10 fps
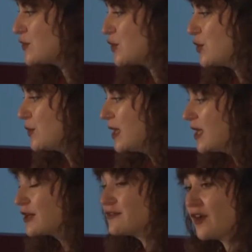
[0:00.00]
to
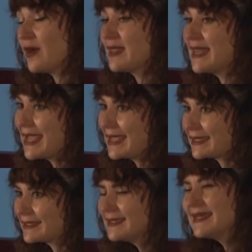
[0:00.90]
confirm the
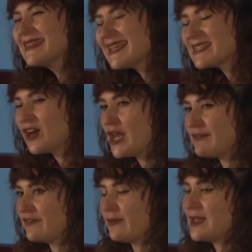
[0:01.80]
link. That's the kind
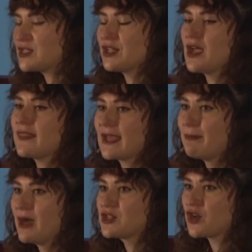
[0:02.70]
of information that I think
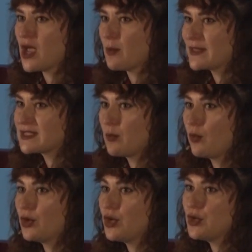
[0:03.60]
might chime with
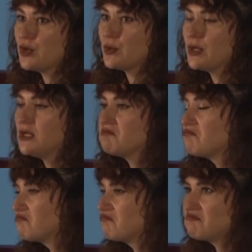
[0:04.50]
someone who
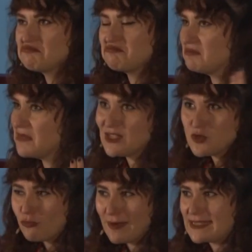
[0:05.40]
is
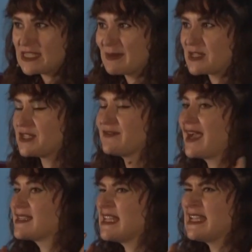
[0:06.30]
not really suspicious of
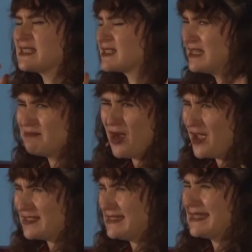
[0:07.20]
vaccines, might
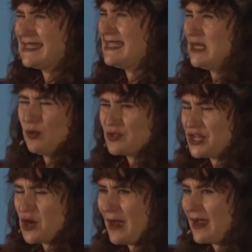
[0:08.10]
have seen that data, wants
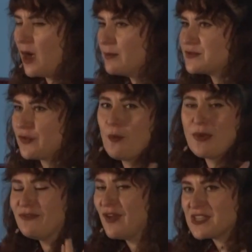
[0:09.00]
to know where it comes from,
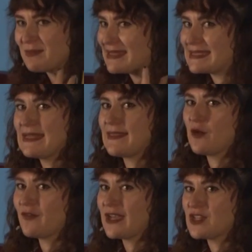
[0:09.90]
but fundamentally they're
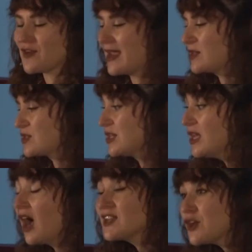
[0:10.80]
not very entrenched.
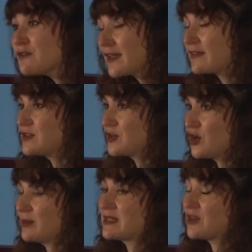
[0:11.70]
I don't think those
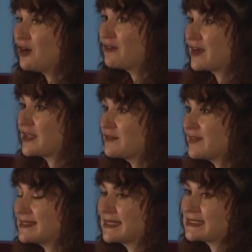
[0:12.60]
arguments are very
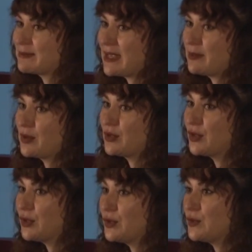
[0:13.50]
convincing to people
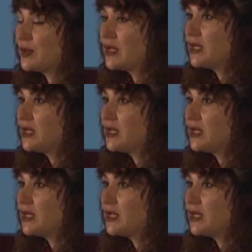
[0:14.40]
who